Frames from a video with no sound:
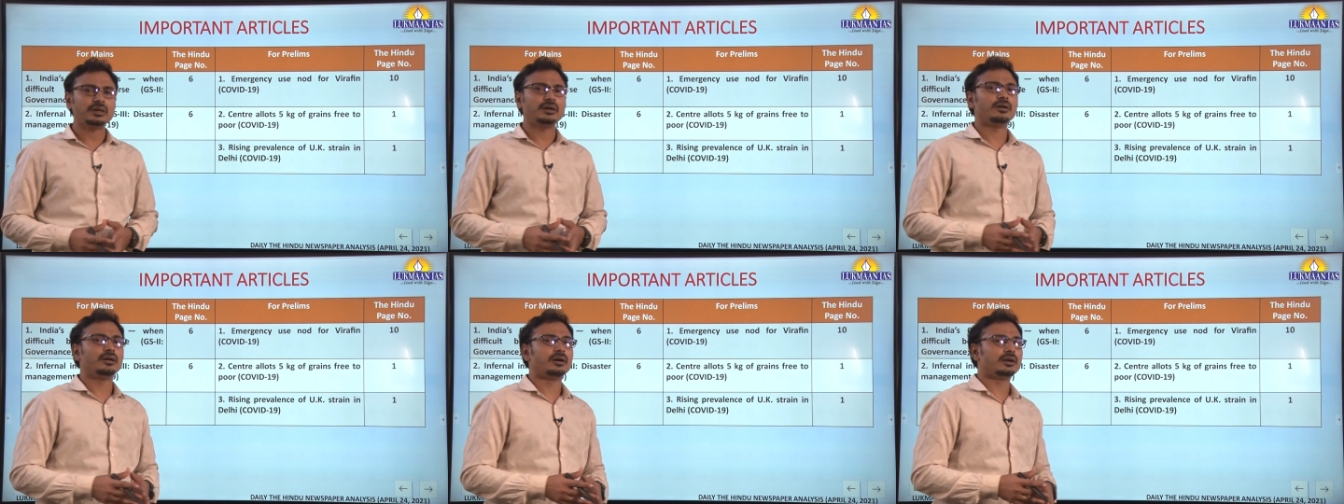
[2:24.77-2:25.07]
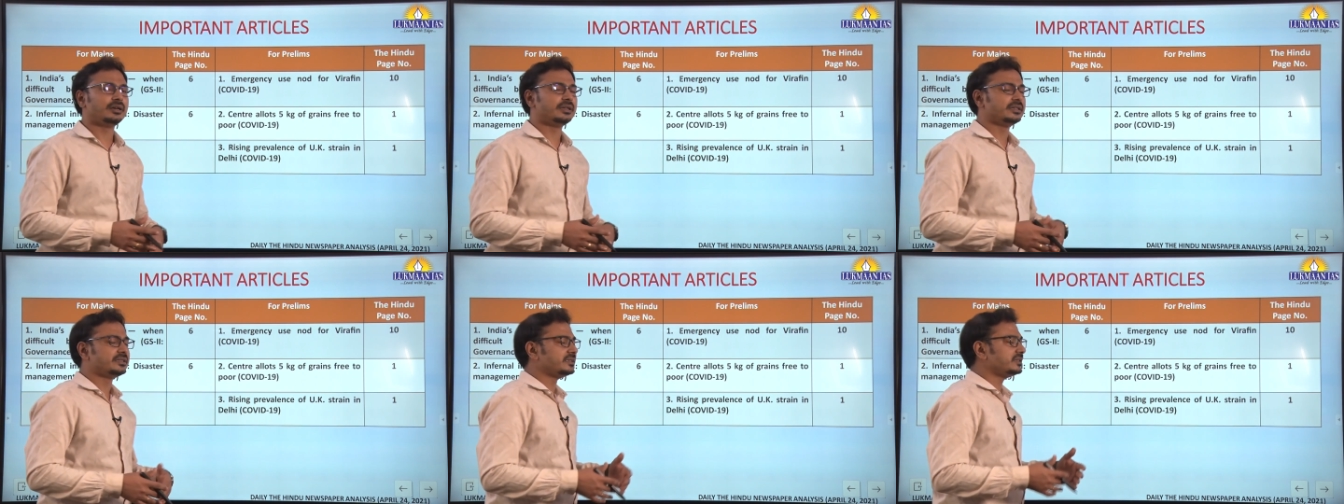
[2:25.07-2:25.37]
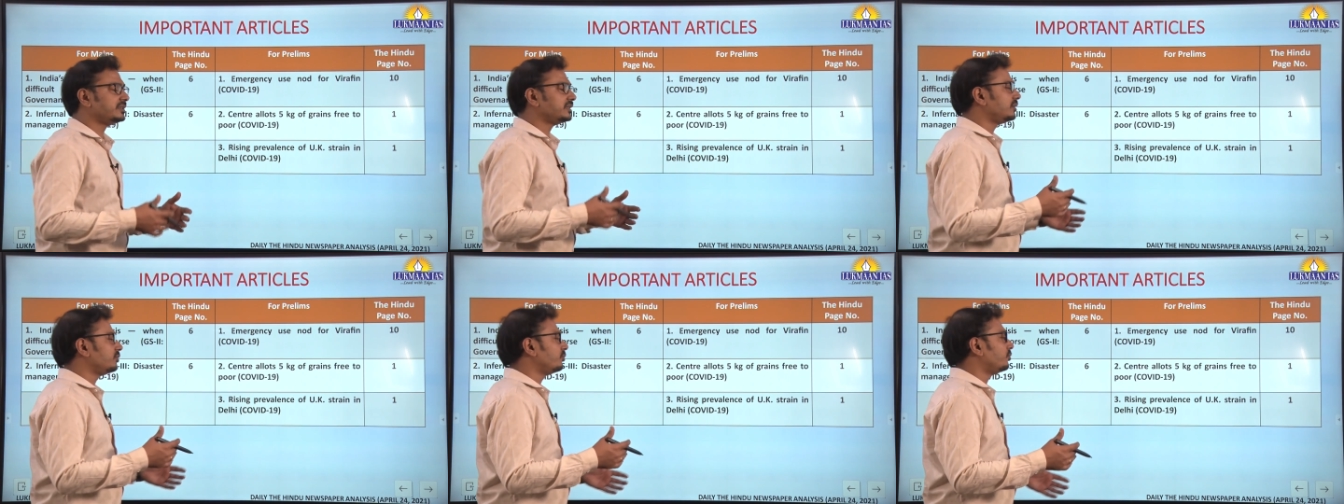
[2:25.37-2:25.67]
uh,
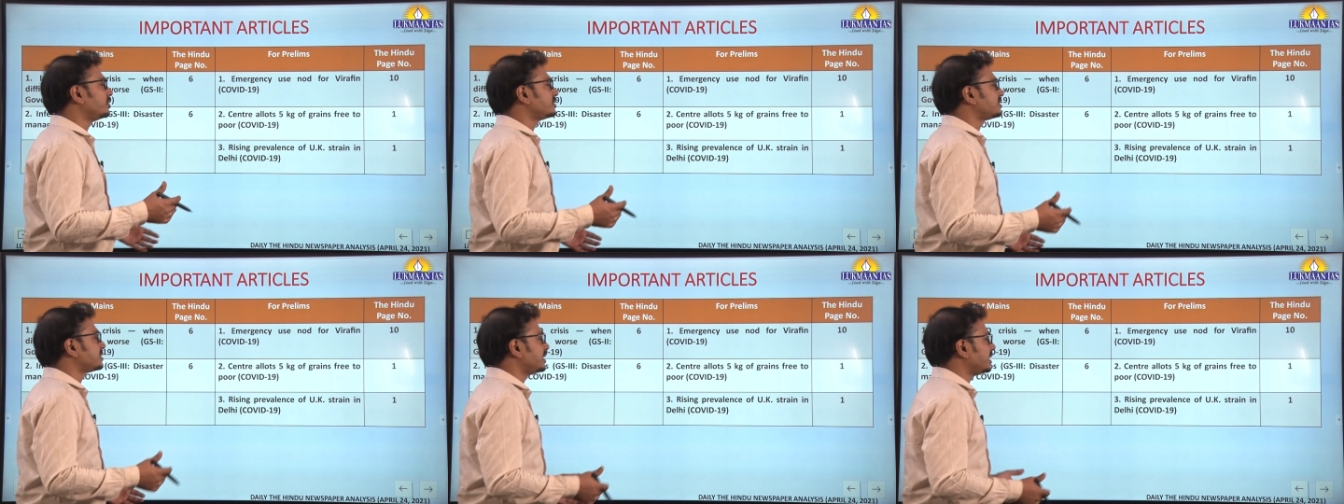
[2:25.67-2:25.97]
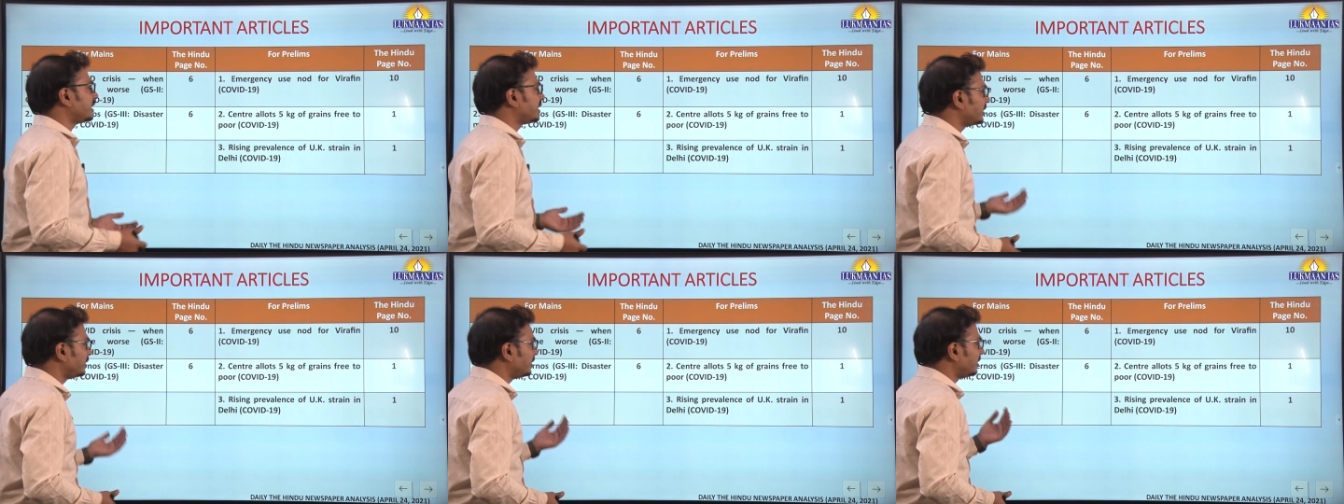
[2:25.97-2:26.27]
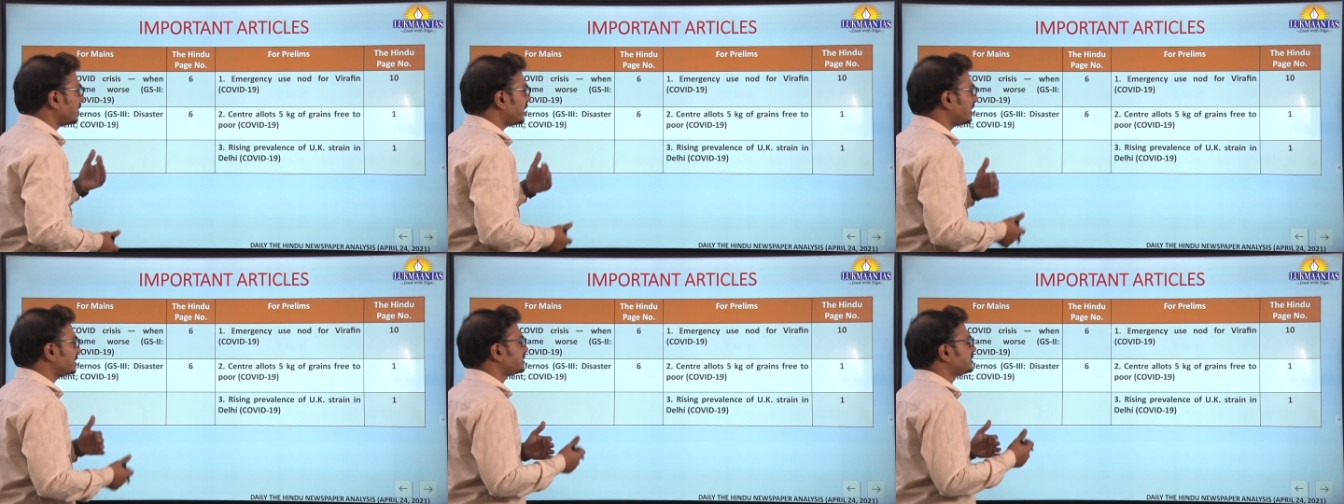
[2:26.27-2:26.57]
decision was taken
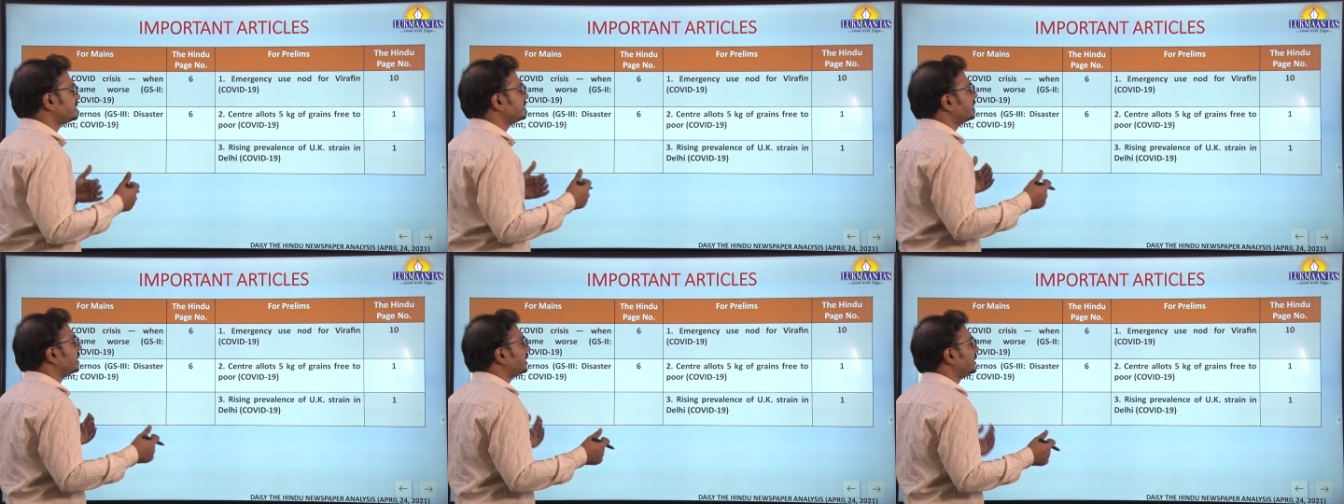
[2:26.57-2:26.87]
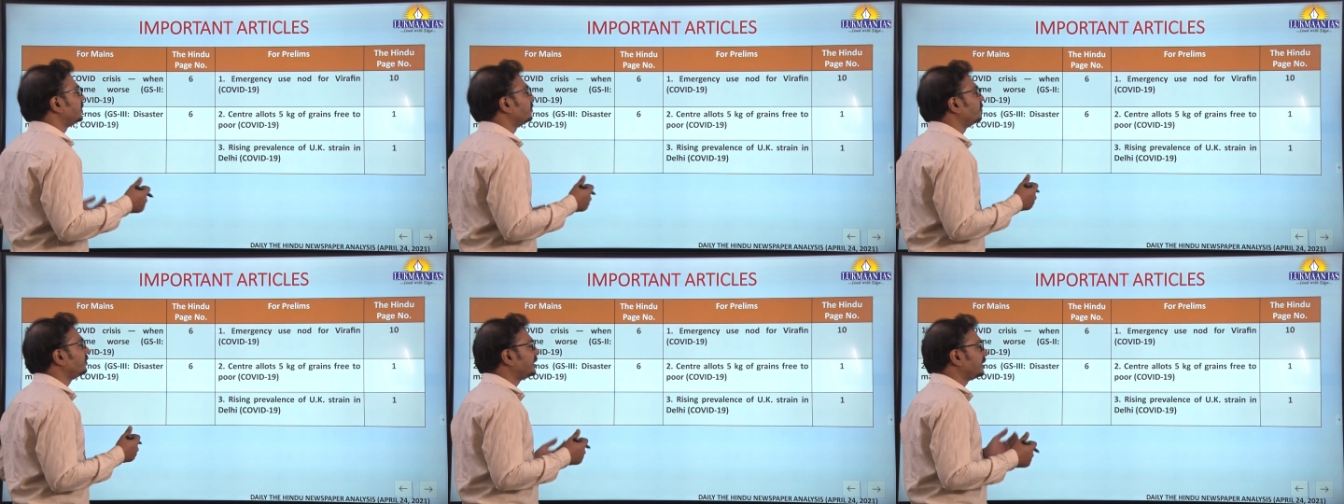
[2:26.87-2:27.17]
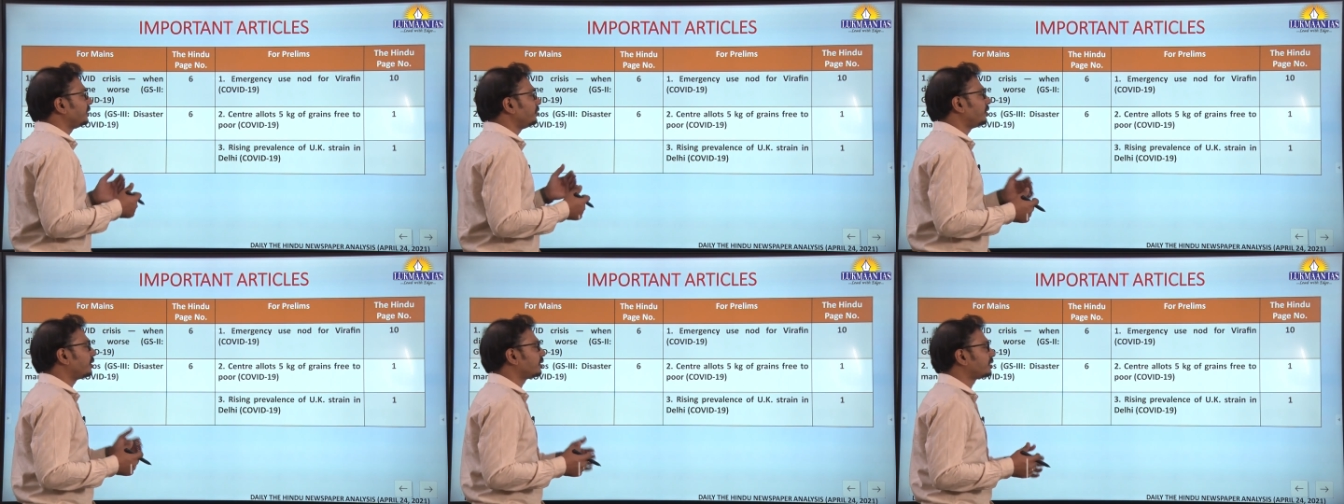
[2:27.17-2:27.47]
last year
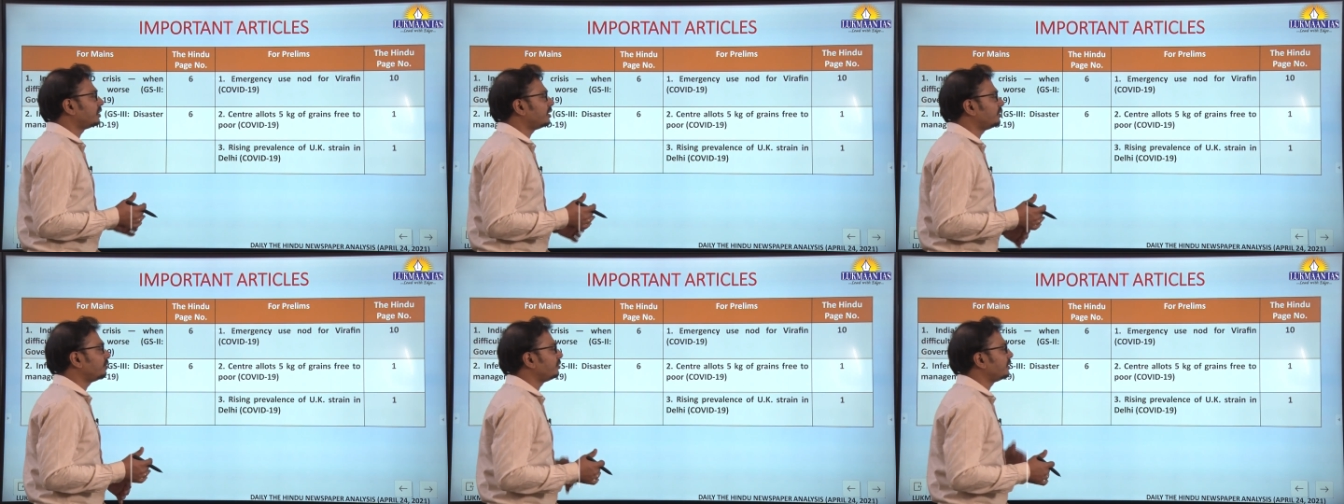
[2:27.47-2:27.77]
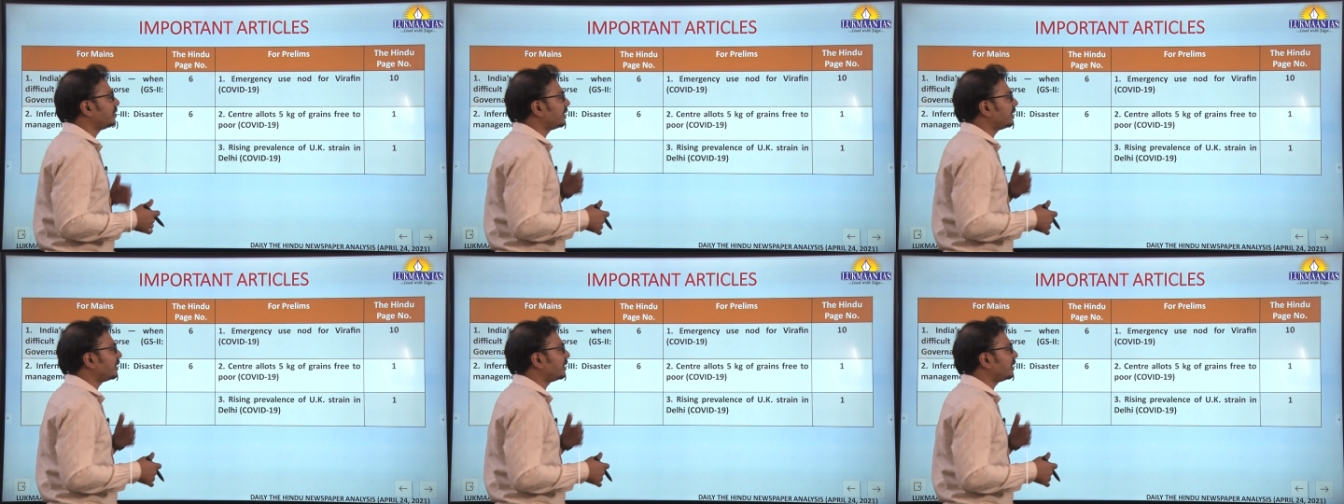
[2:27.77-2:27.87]
during lockdown.